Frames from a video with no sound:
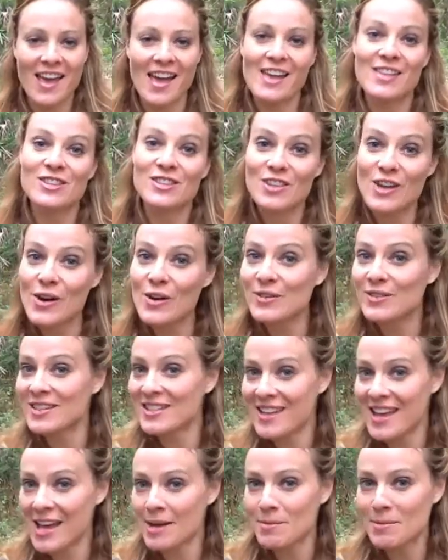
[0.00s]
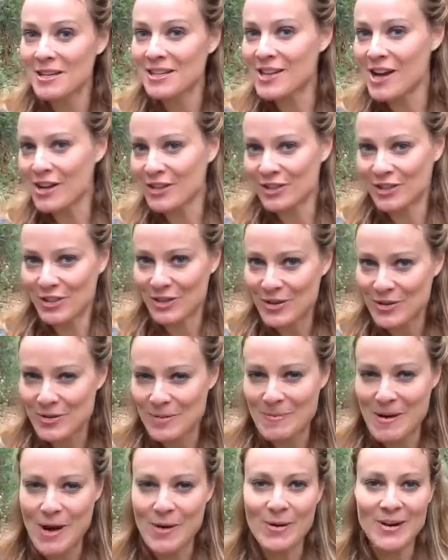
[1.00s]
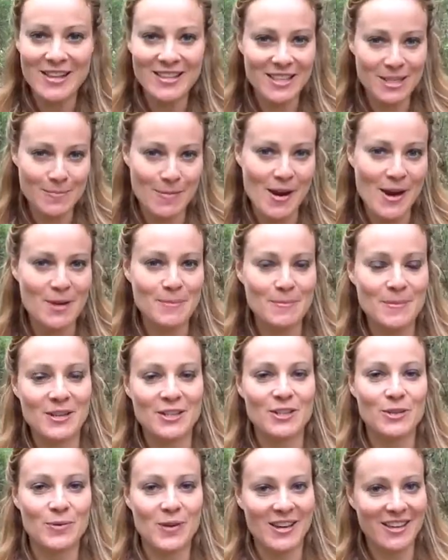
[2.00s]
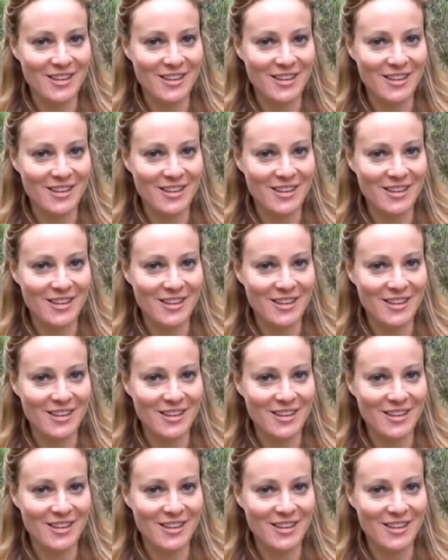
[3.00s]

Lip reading: And so today I'm going to talk to you about what inspired me to write